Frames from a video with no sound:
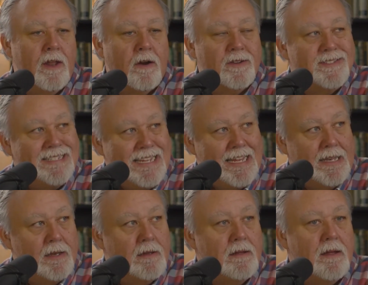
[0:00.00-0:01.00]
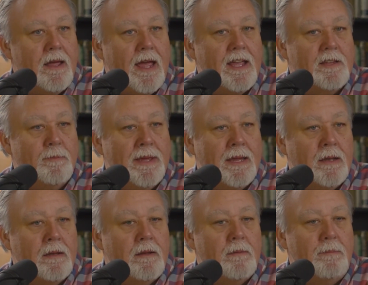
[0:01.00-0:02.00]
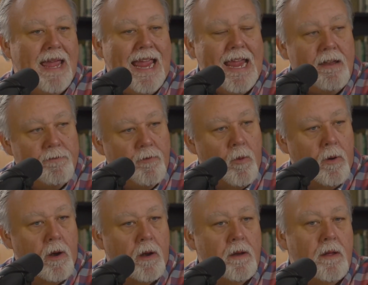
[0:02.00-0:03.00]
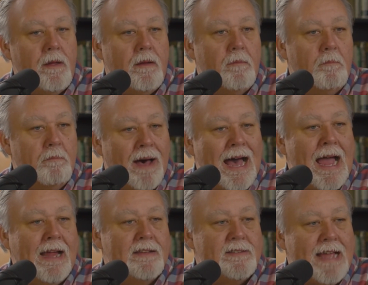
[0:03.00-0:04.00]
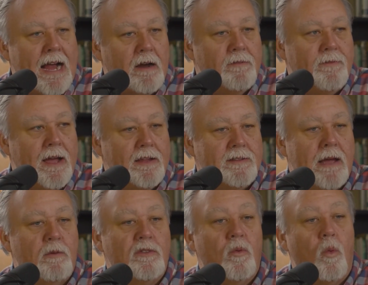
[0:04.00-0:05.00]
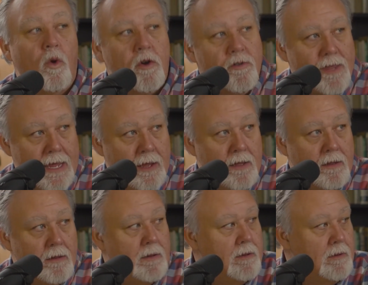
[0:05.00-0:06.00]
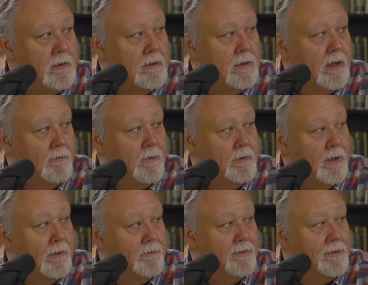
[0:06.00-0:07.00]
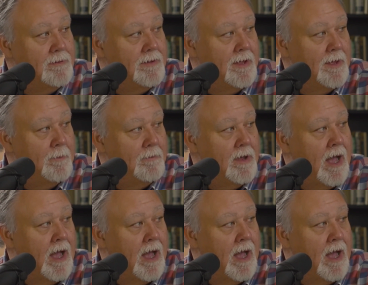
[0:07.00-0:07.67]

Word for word: that our sin has been paid for by a sacrifice that was worthy of, of um, mm. um,